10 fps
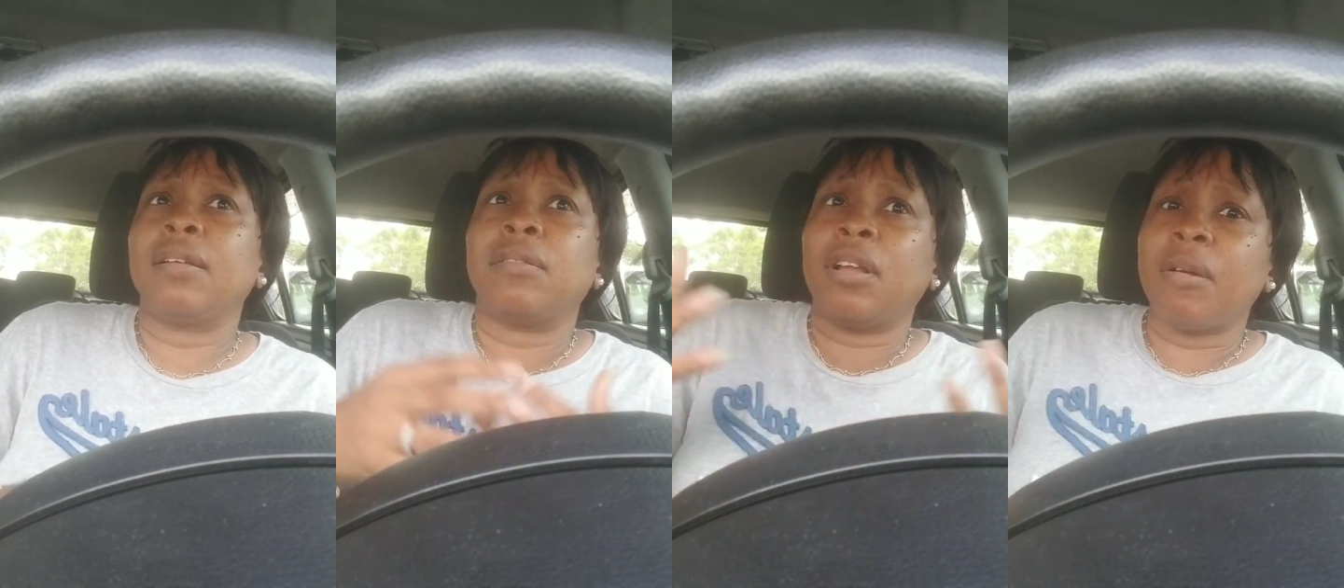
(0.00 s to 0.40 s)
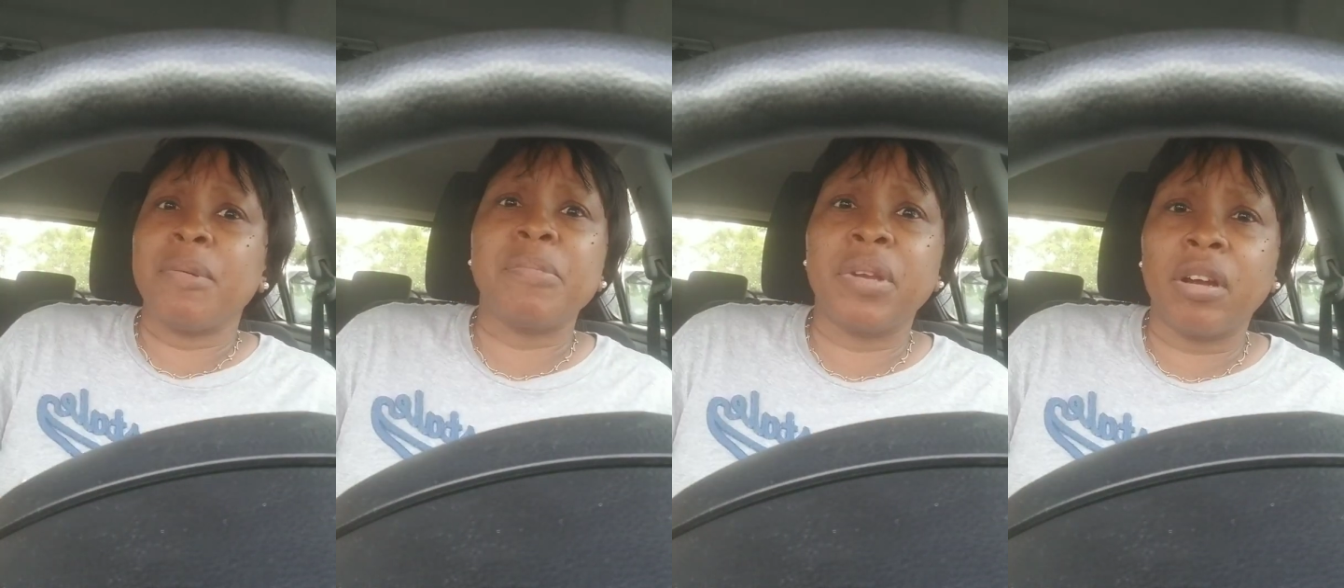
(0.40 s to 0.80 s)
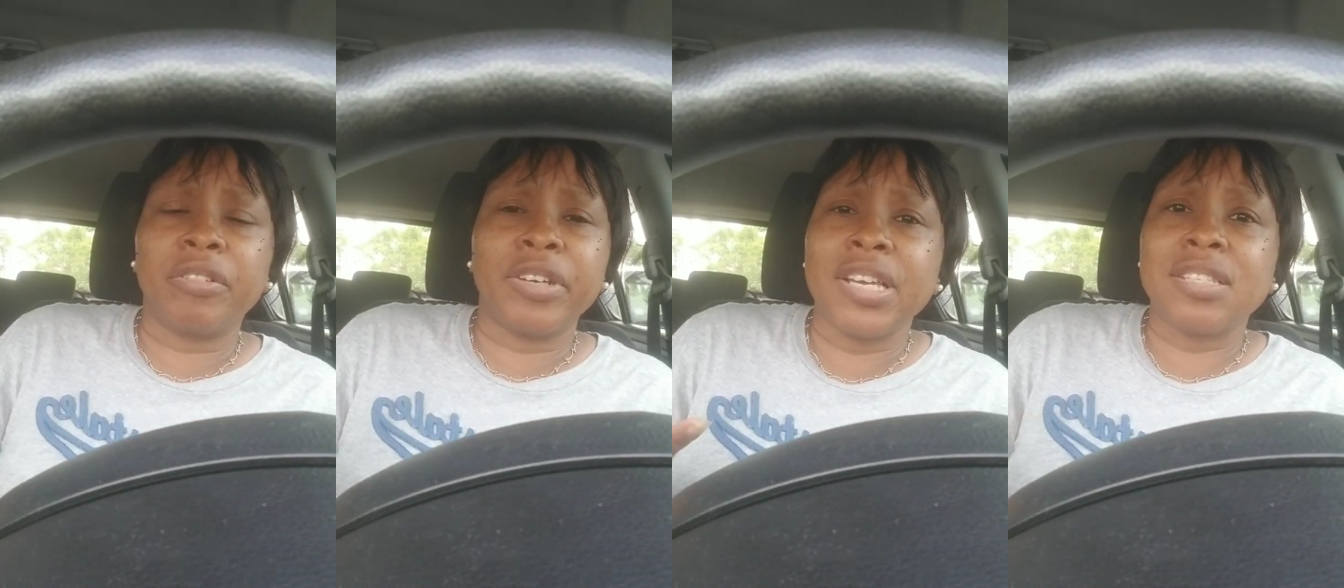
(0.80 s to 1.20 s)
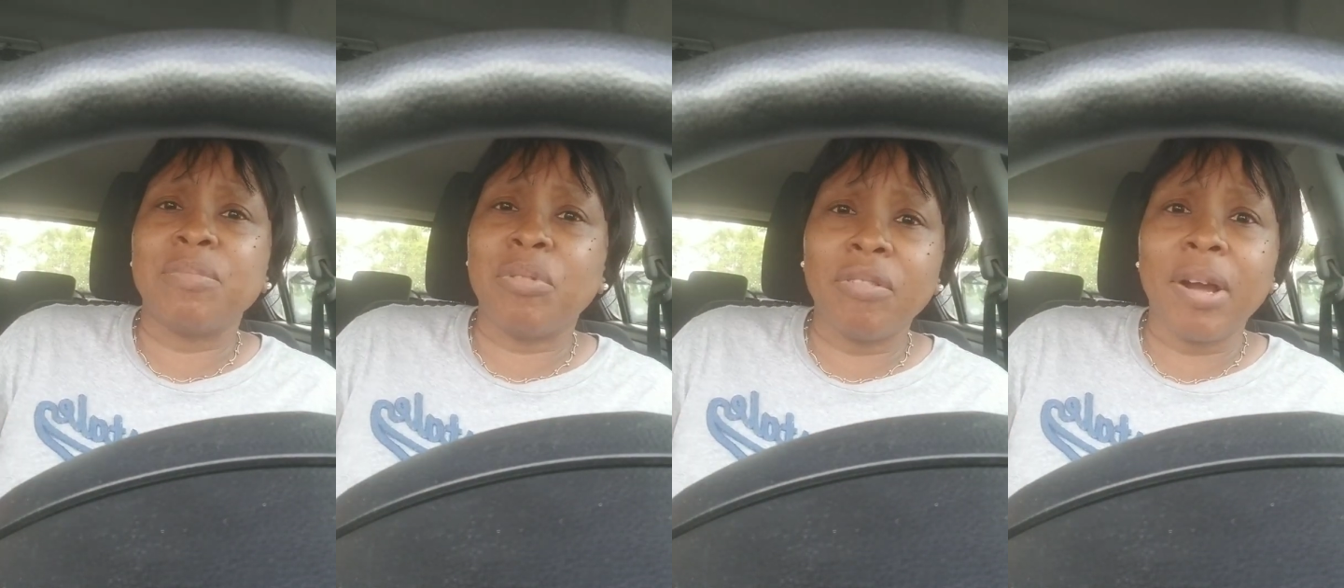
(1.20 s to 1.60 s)
a lot of people may not agree. It's the
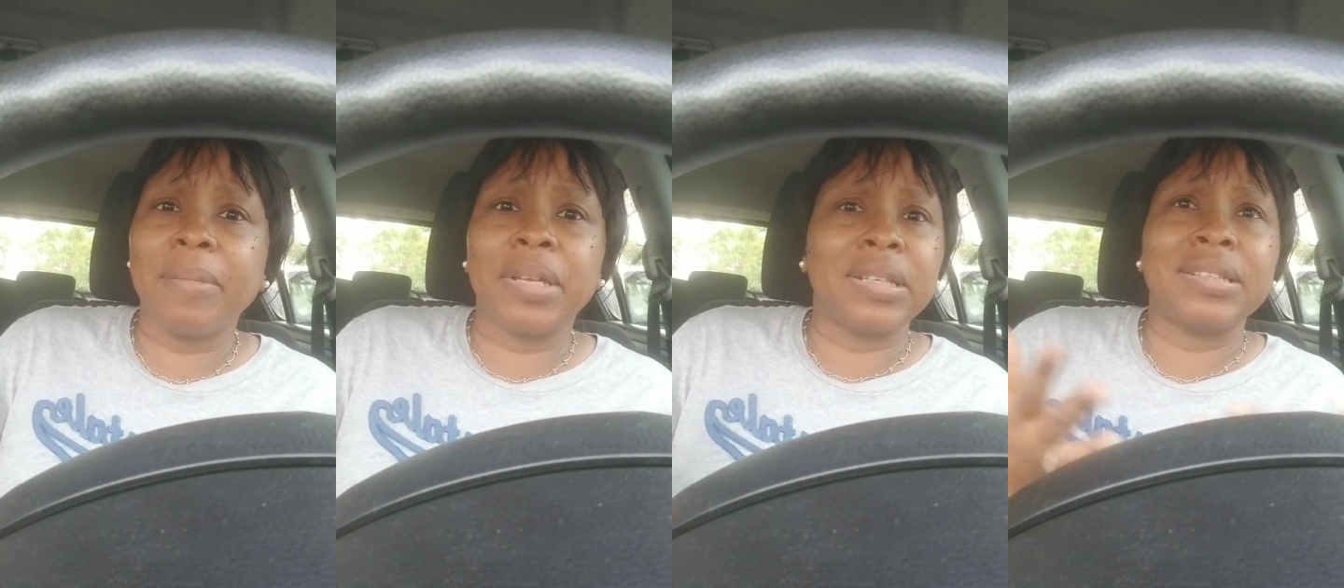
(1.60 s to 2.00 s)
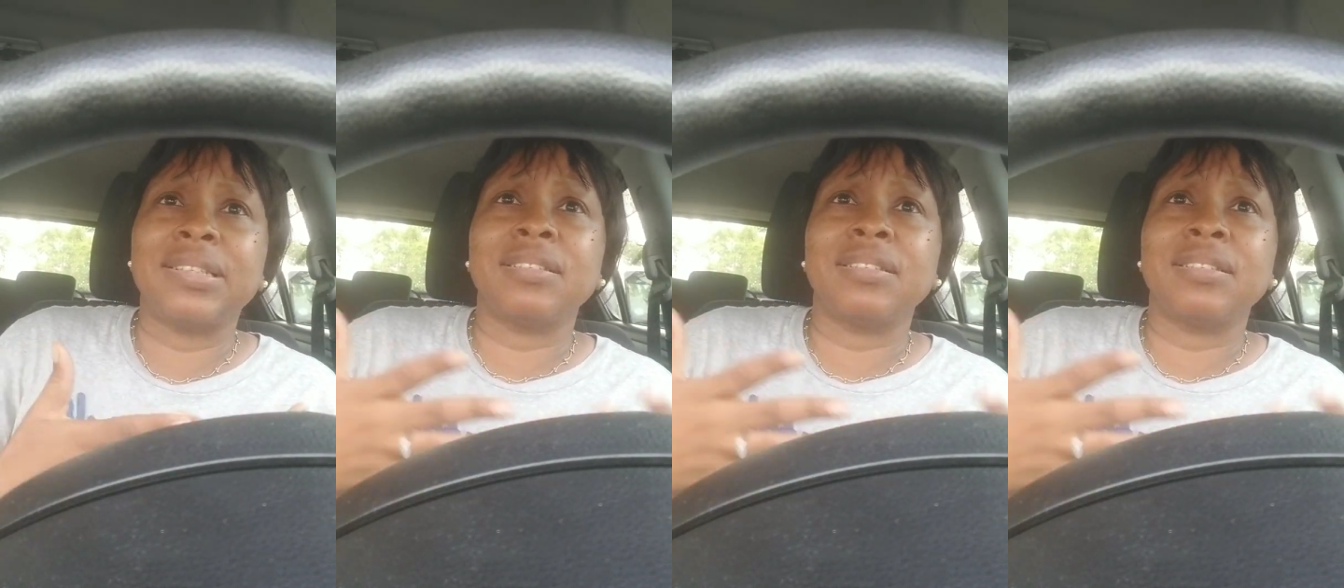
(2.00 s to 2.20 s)
programming.